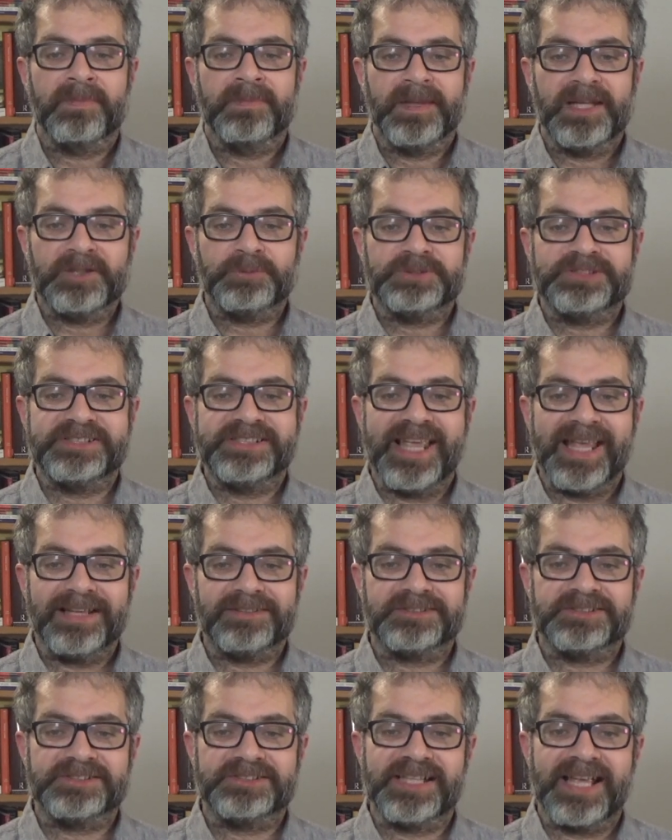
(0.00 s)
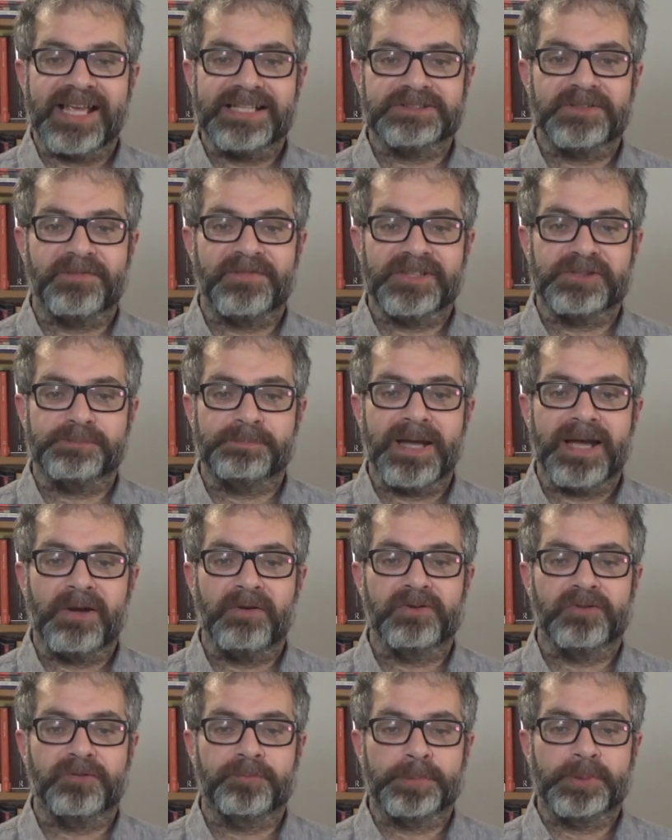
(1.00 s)
It was the exercise of this
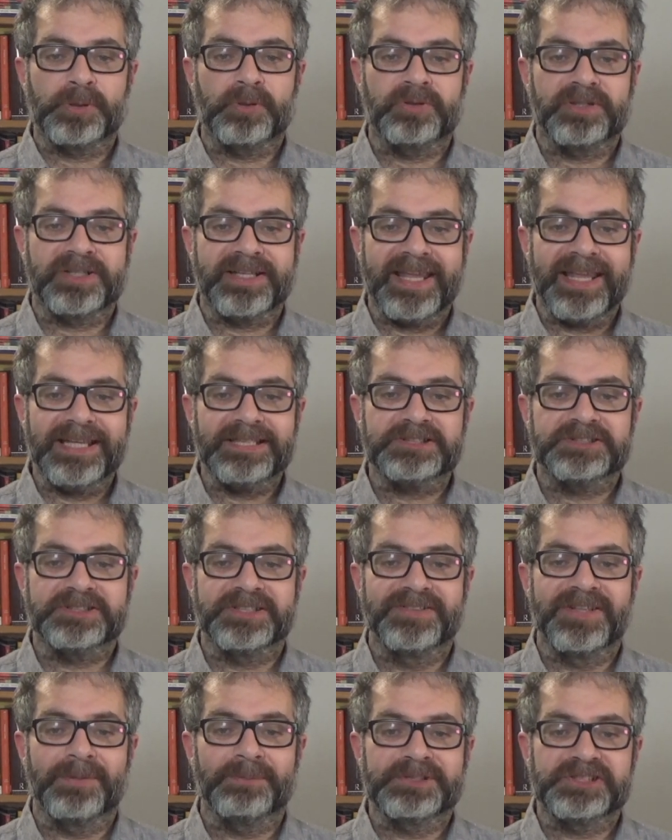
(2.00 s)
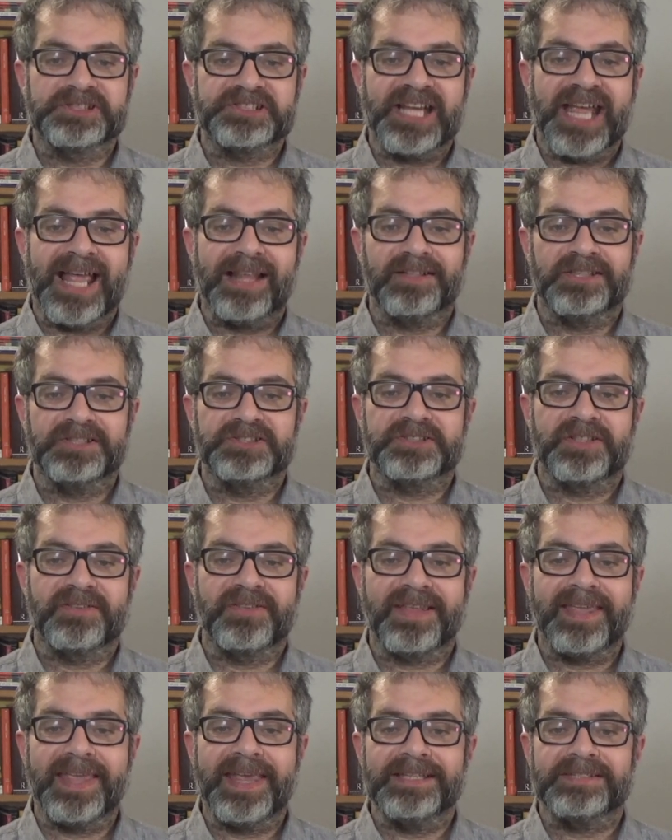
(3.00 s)
power of prorogation that was challenged in
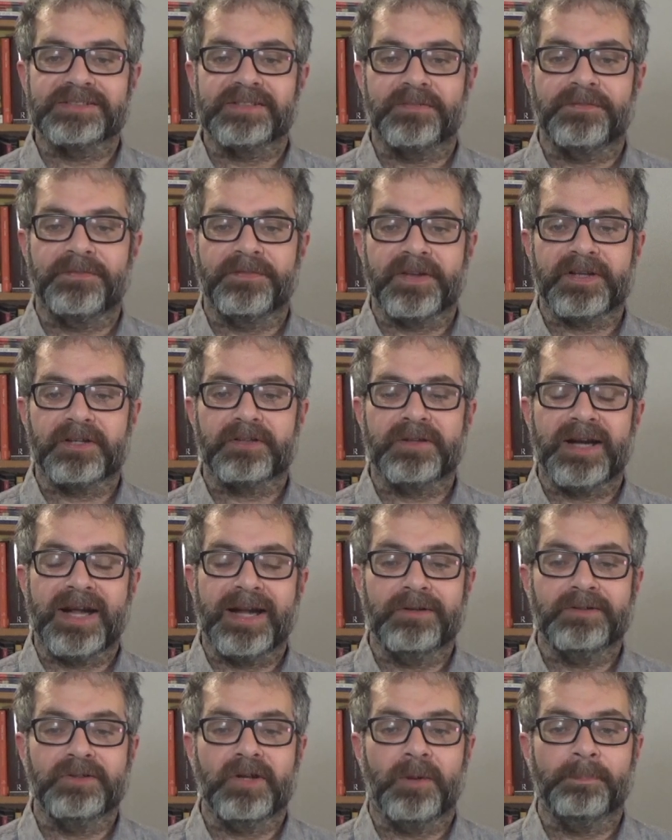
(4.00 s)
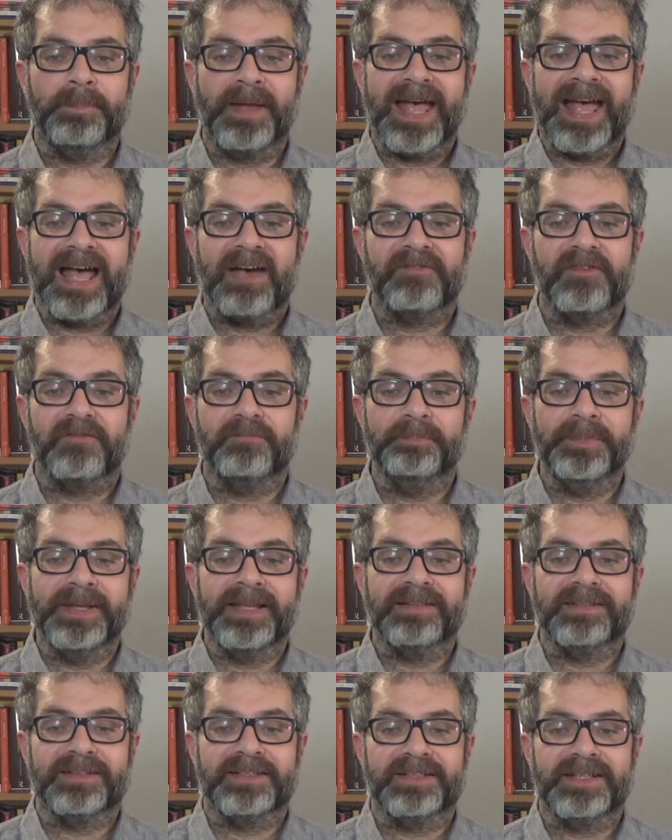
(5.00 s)
the case of the Crown on behalf of
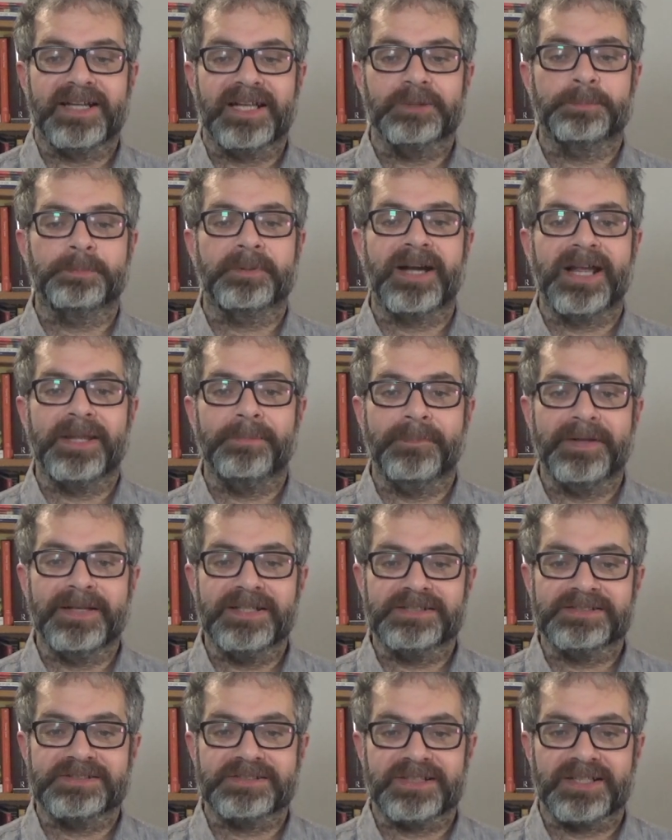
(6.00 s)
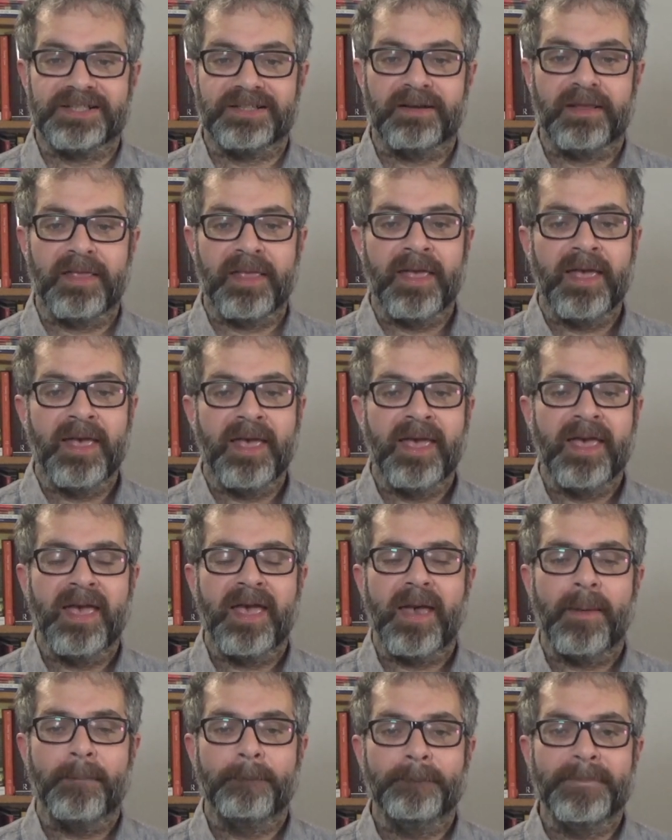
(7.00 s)
Miller and Prime Minister.
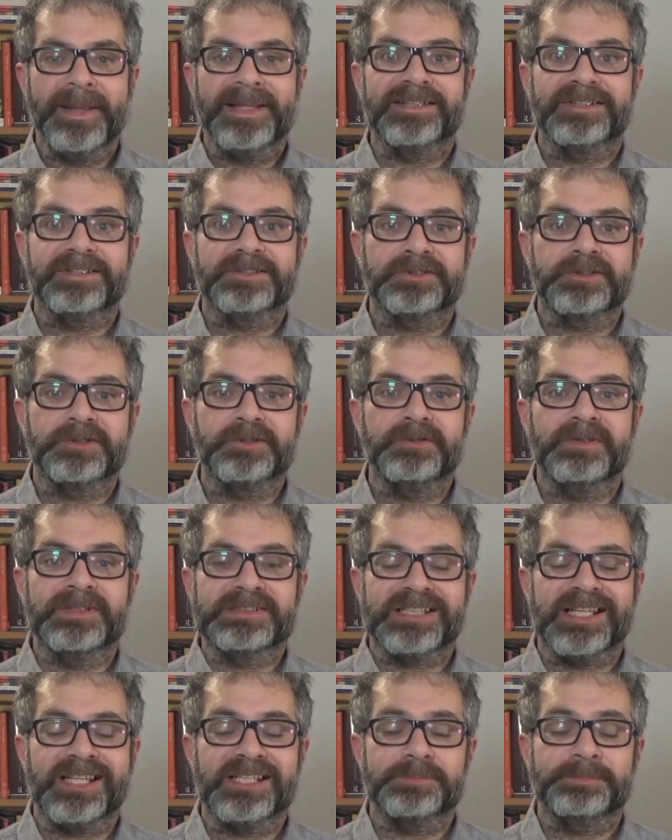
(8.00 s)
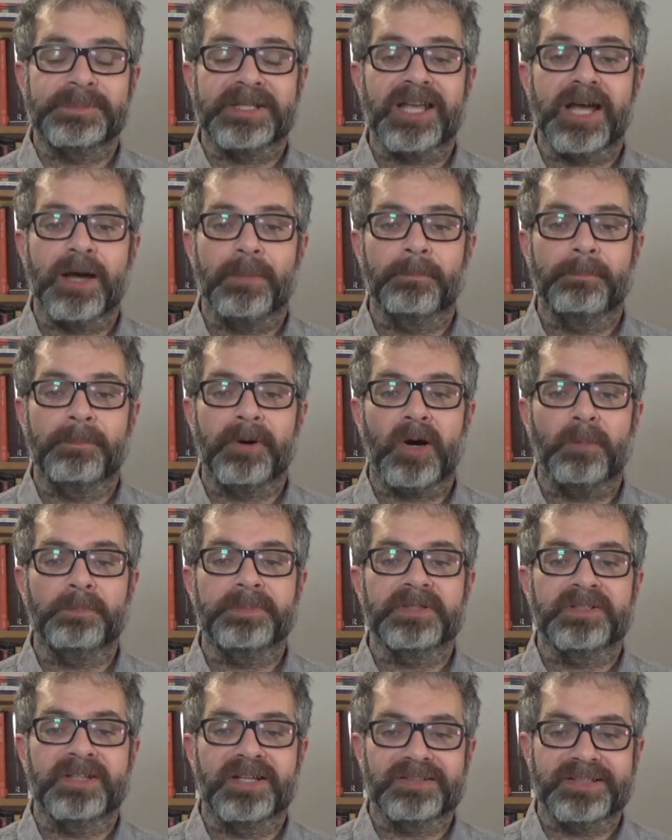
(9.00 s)
Miller II, as it has become
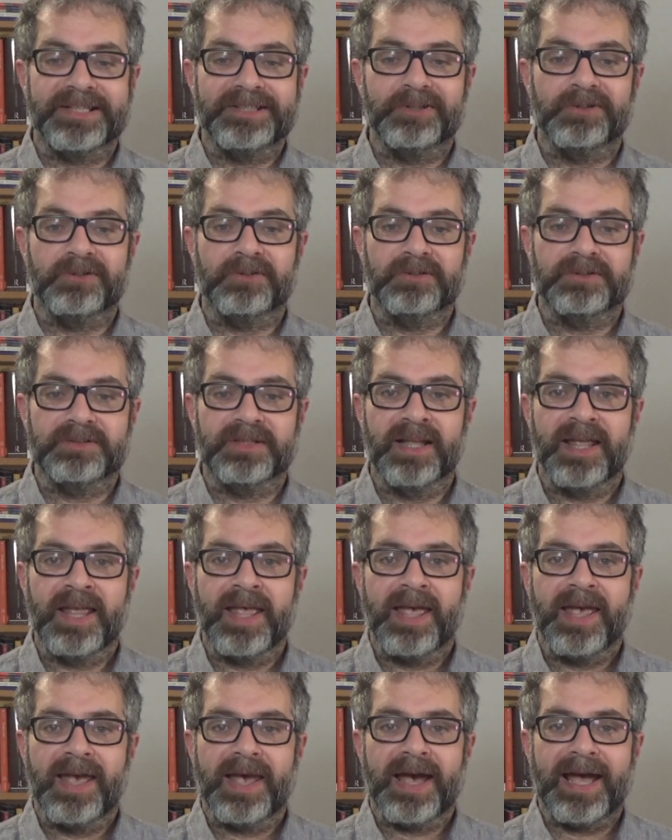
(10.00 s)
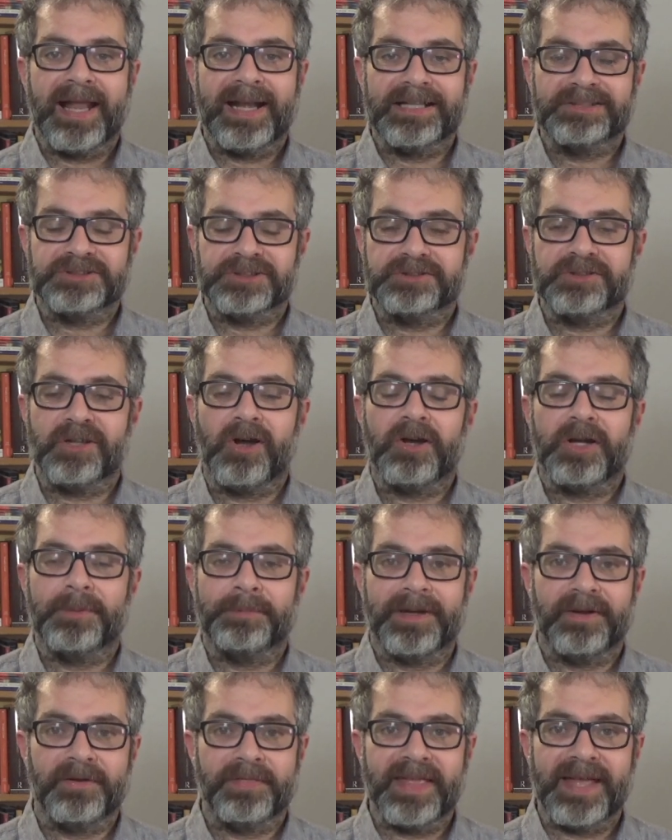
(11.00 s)
popularly known. And I shall talk
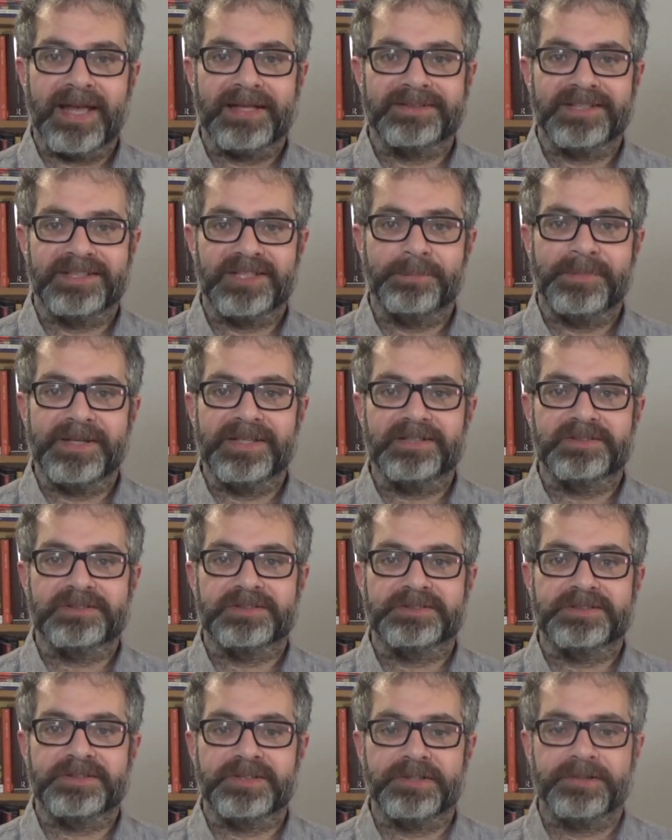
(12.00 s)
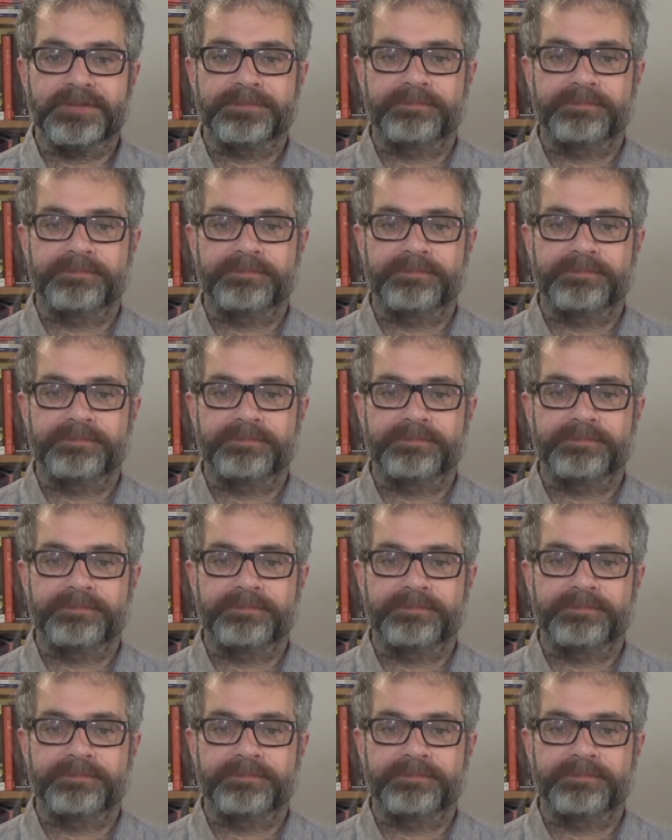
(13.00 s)
about that in a minute or two.